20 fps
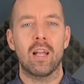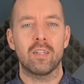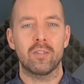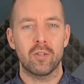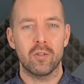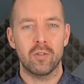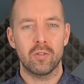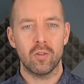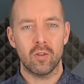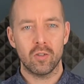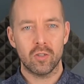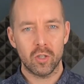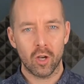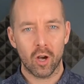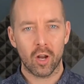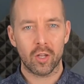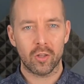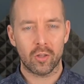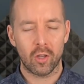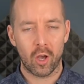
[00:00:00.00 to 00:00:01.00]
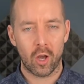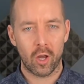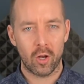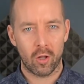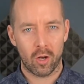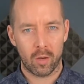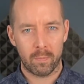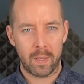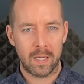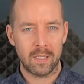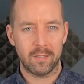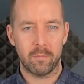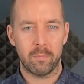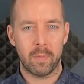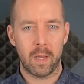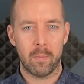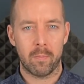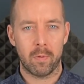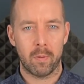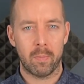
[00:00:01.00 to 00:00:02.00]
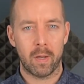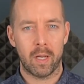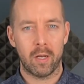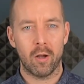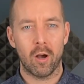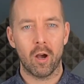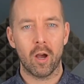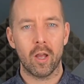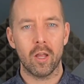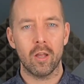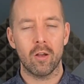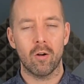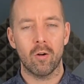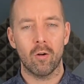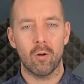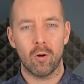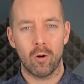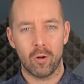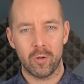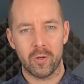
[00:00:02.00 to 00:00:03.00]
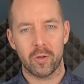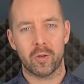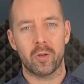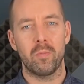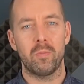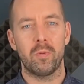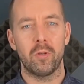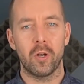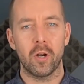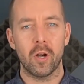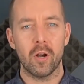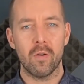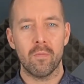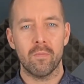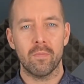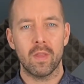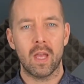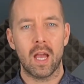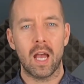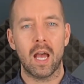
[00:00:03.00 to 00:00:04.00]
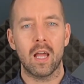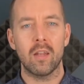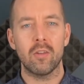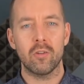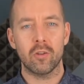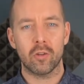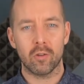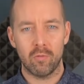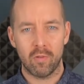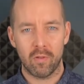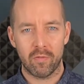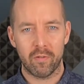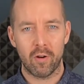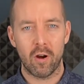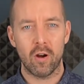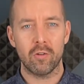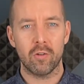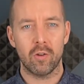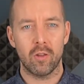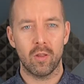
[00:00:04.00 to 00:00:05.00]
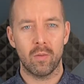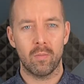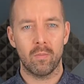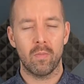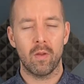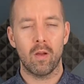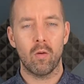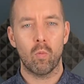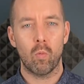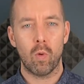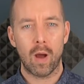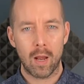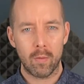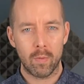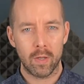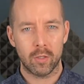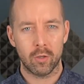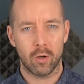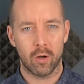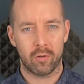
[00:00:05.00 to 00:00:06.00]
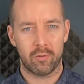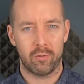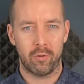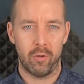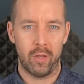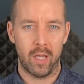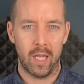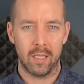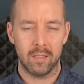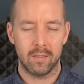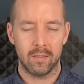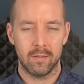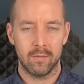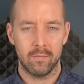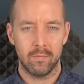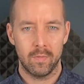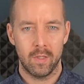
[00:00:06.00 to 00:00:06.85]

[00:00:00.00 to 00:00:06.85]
answers jotted down on a piece of paper by now or on your computer, and you can refer to them while we talk through this.